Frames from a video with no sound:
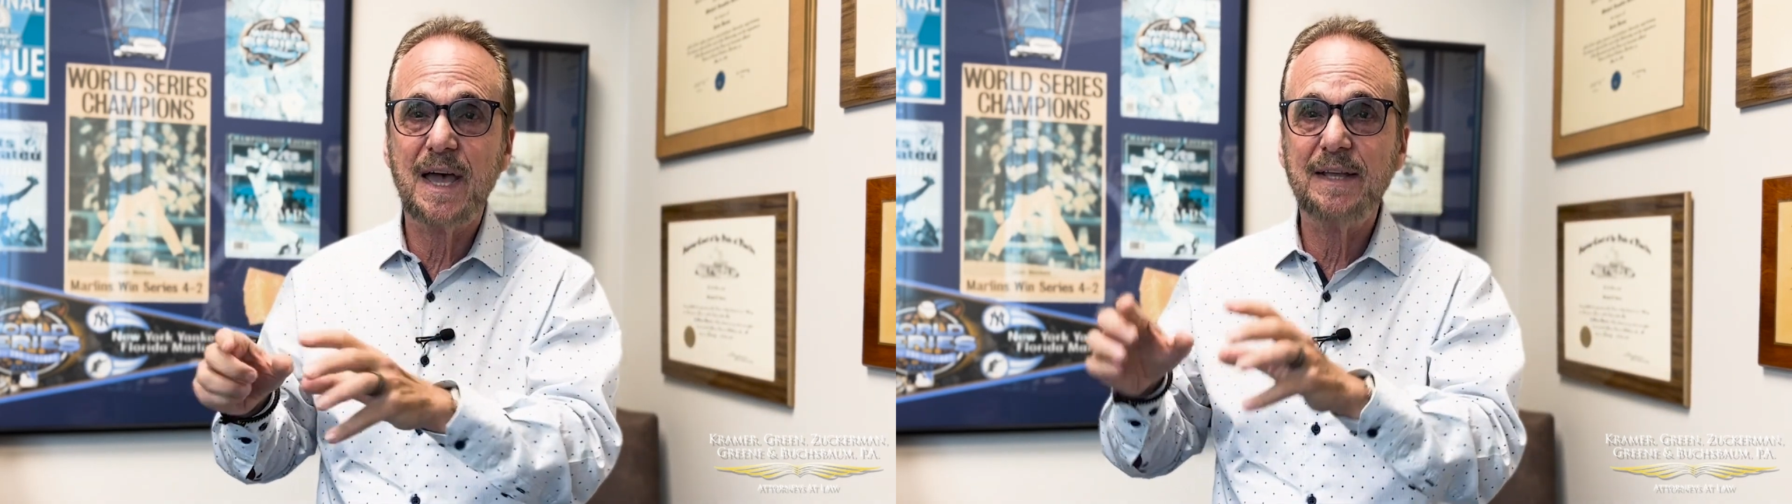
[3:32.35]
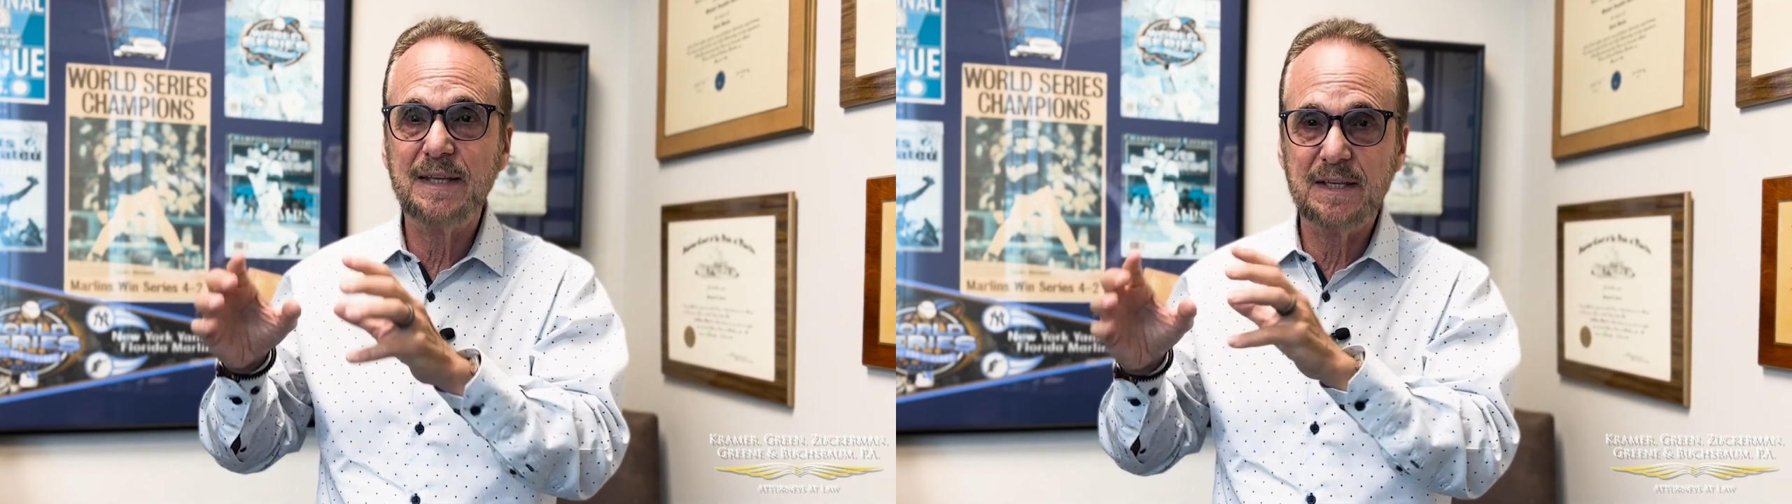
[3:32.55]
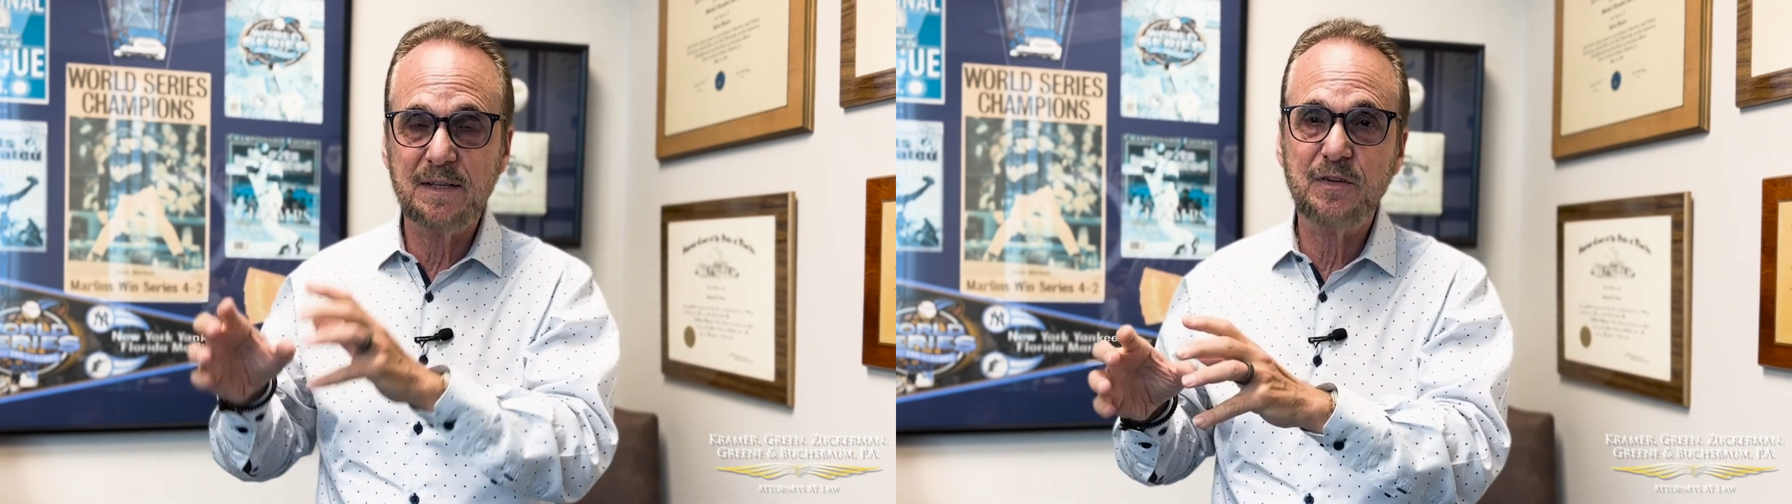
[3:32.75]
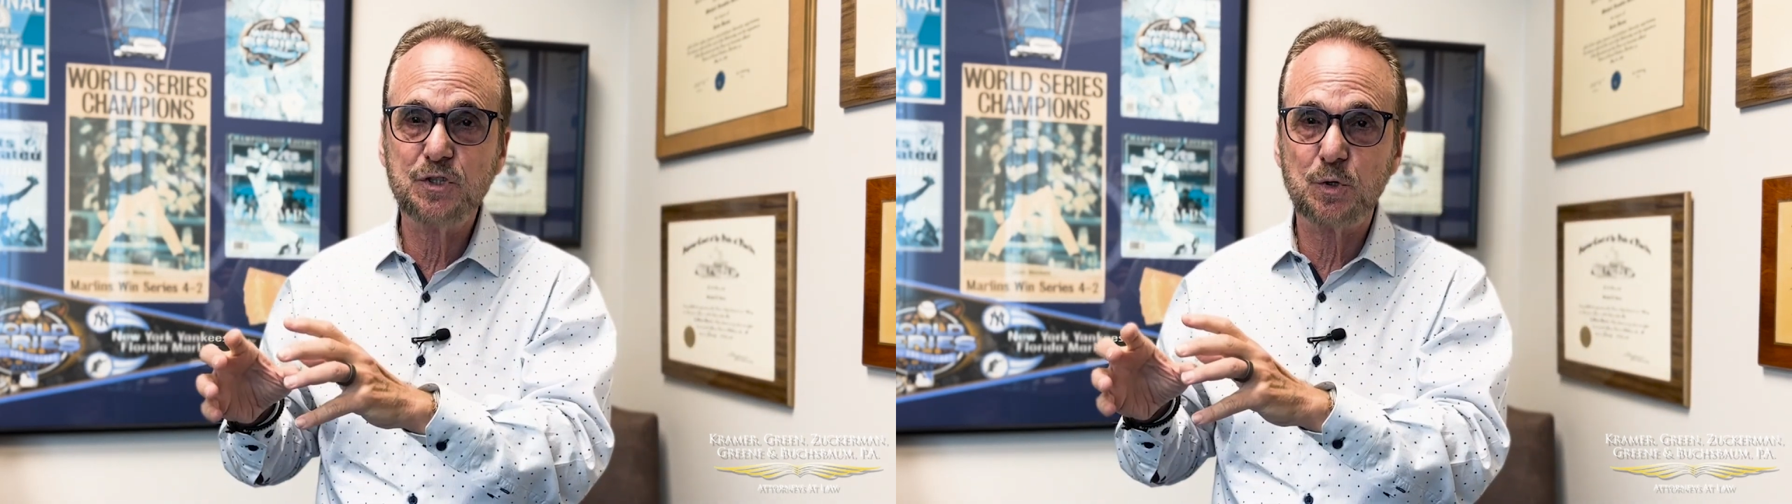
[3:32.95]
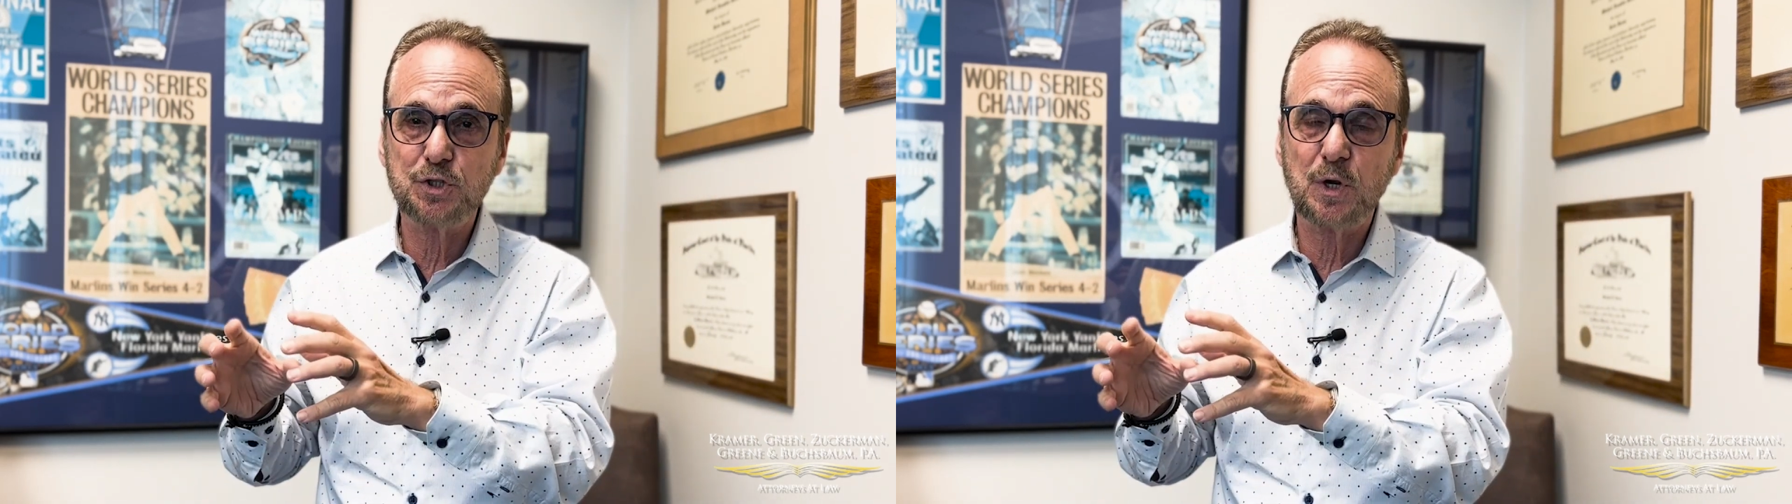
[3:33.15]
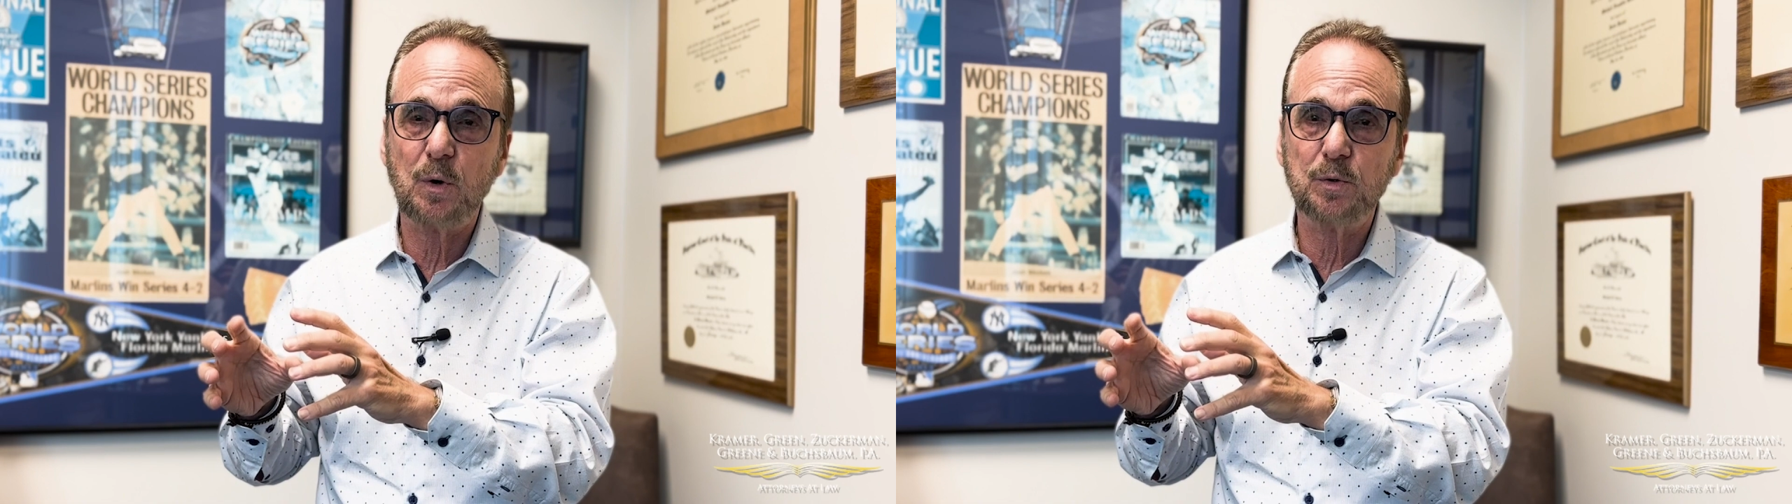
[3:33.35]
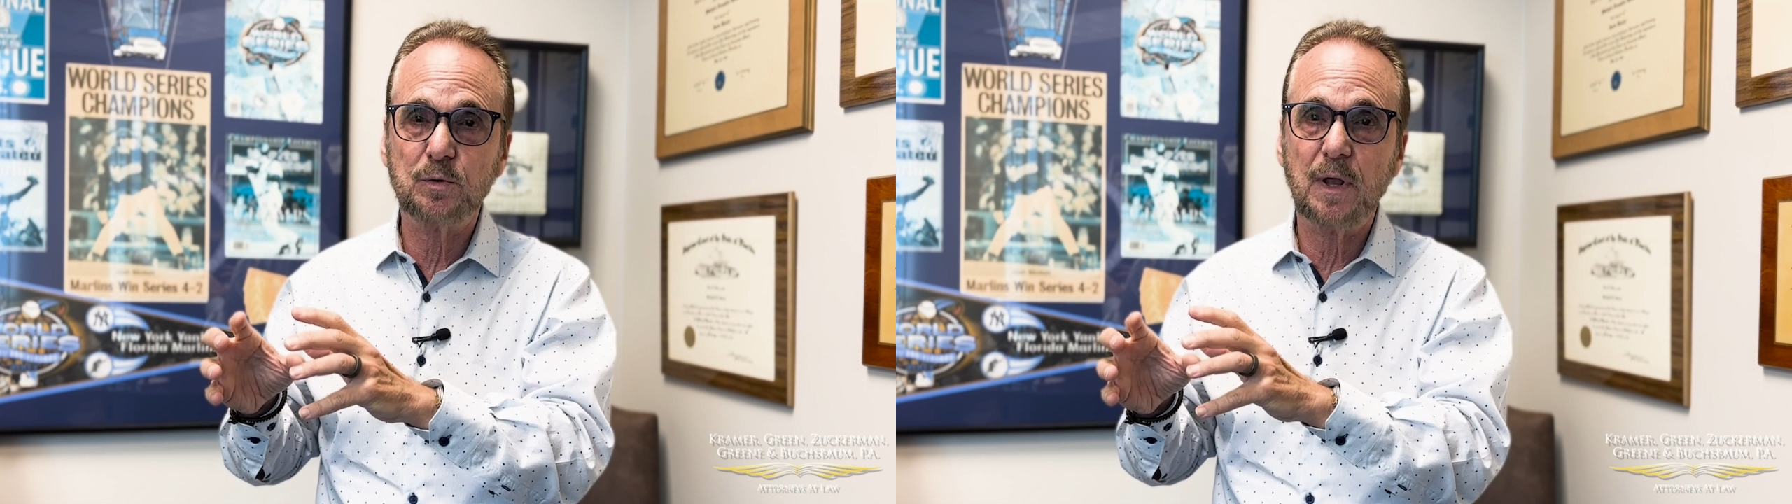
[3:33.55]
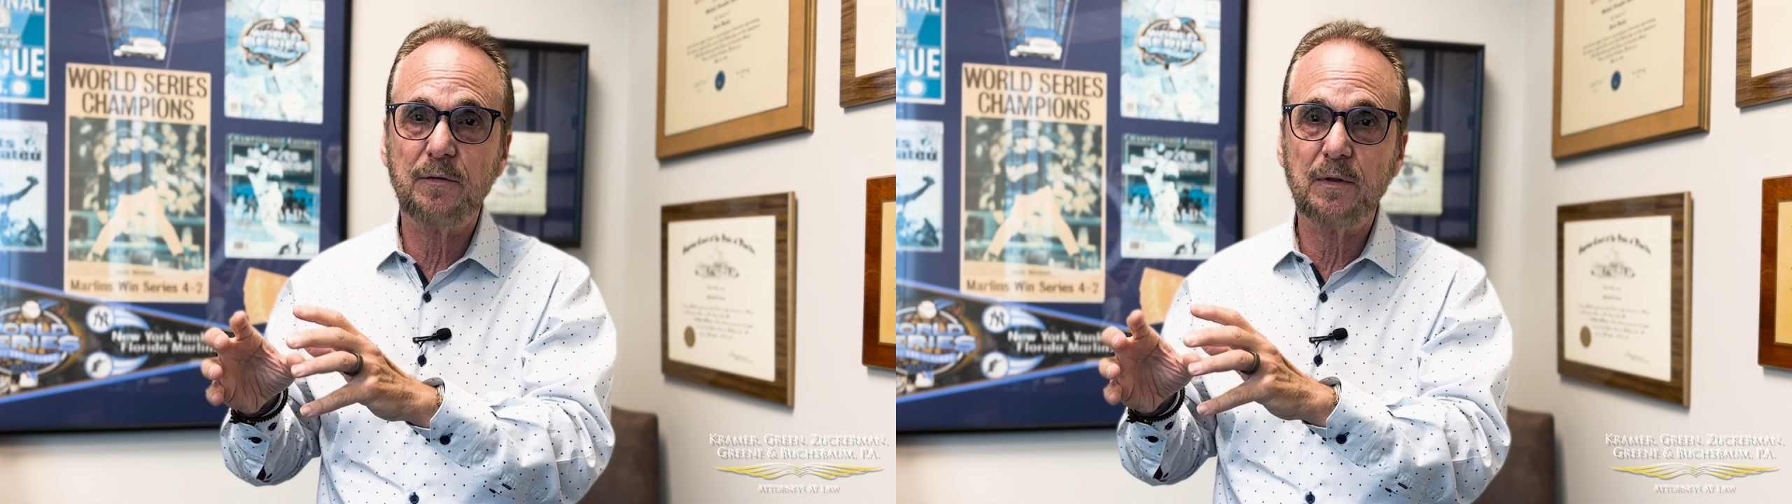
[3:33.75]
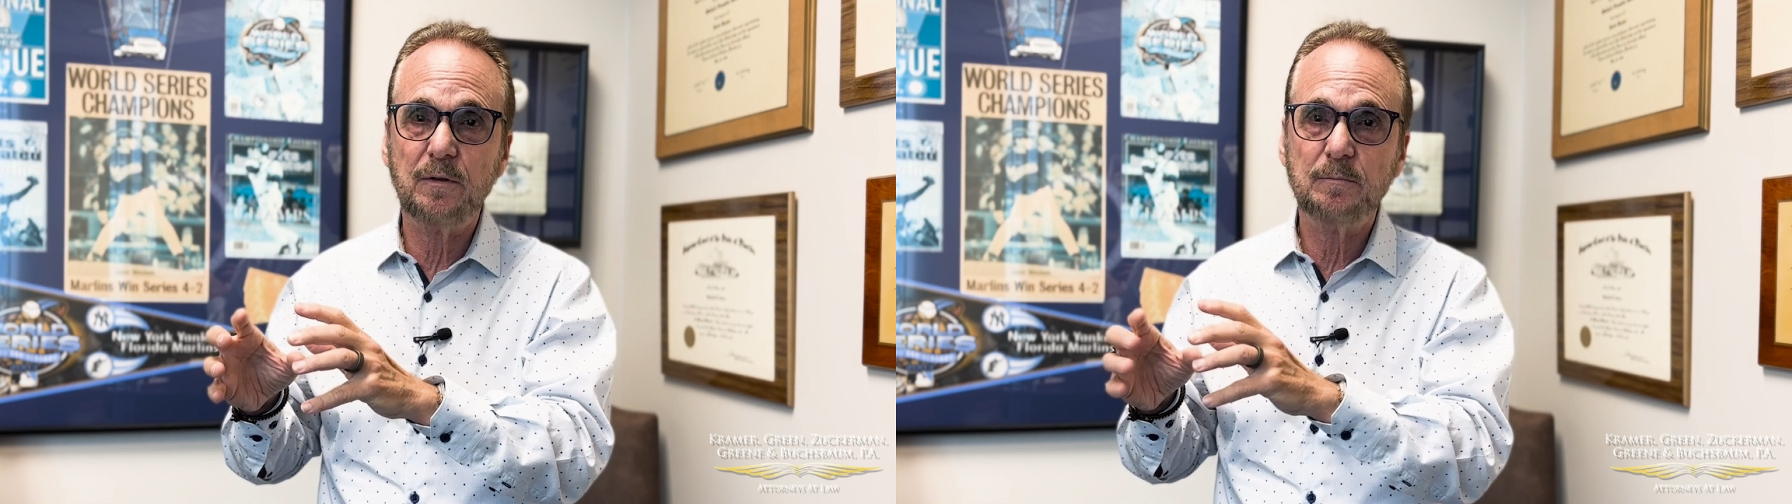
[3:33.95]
at the individual shareholder level.